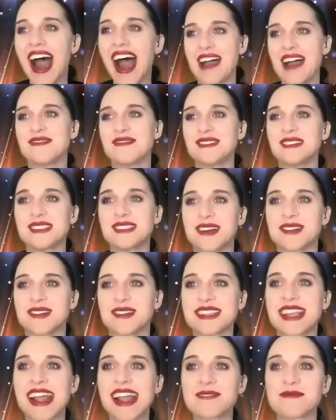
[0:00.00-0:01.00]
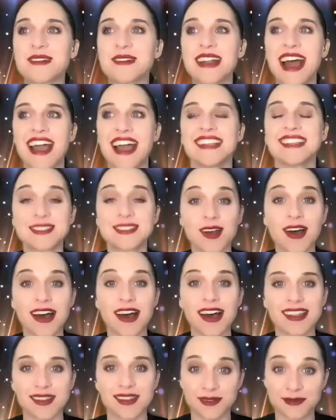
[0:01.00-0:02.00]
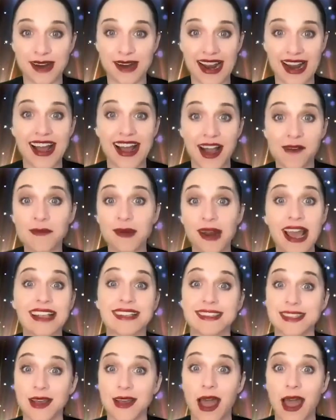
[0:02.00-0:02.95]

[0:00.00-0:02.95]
I was so scared when I saw the right uh, when I saw